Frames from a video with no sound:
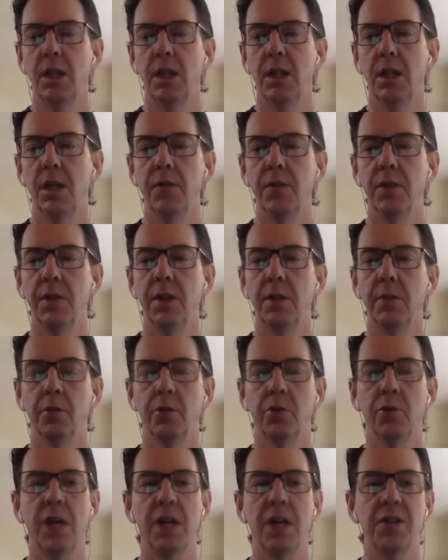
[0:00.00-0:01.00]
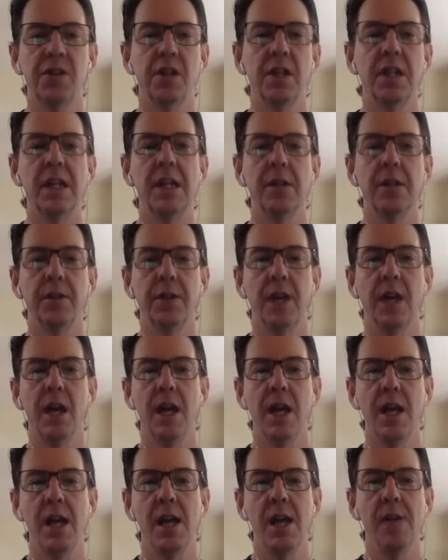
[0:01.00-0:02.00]
given the procrastinator that I
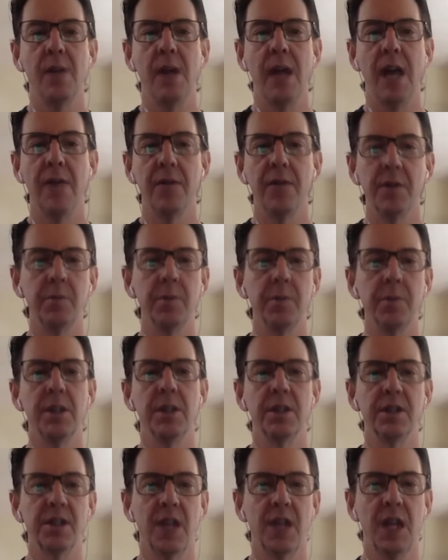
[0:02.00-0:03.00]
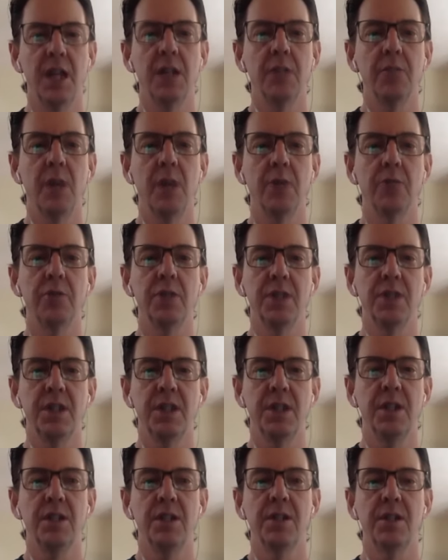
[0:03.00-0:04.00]
am, I haven't been scanning my
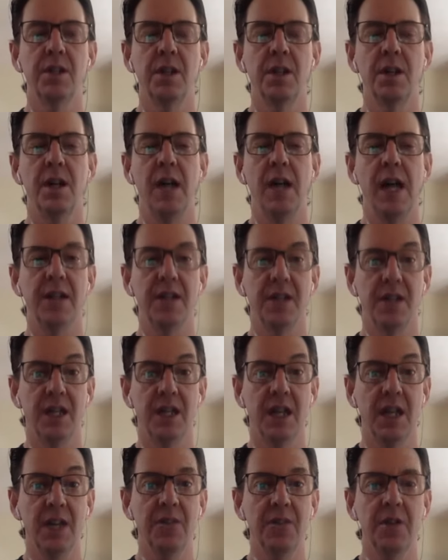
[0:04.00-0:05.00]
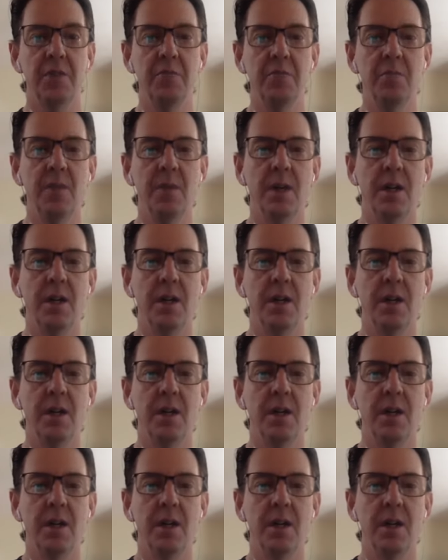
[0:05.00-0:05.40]
receipts as I get them,